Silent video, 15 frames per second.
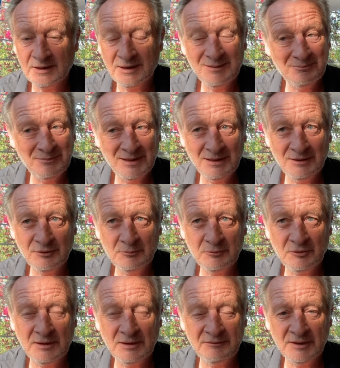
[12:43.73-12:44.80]
Many of them
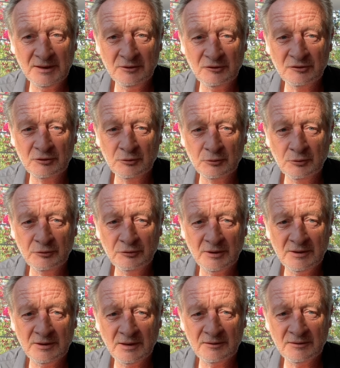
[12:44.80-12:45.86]
living in schools in
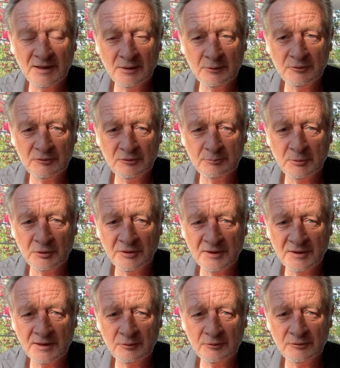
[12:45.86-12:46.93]
their thousands upon
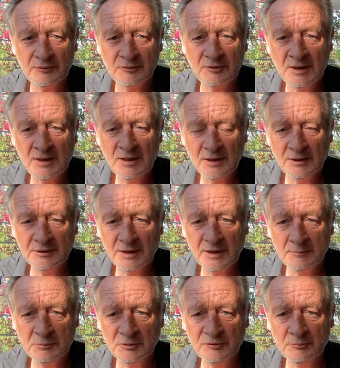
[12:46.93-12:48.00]
thousands,
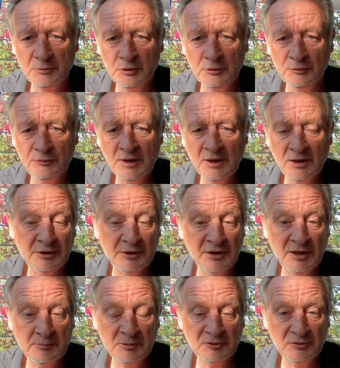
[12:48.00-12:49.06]
unable to move,
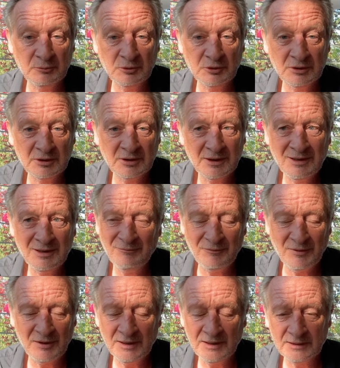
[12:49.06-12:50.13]
unable to work,
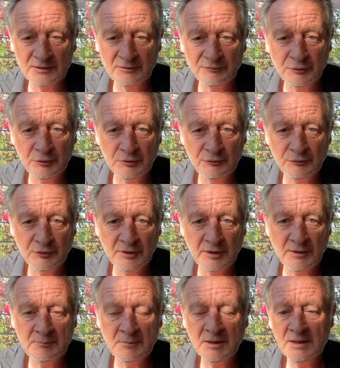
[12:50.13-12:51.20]
very little food for
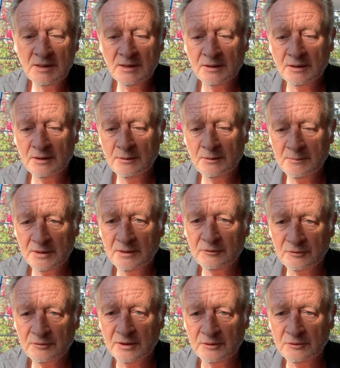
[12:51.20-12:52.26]
them. Um, it's
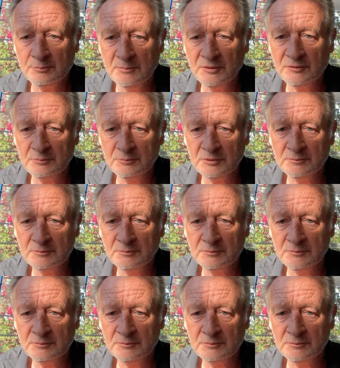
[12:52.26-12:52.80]
it's miserable.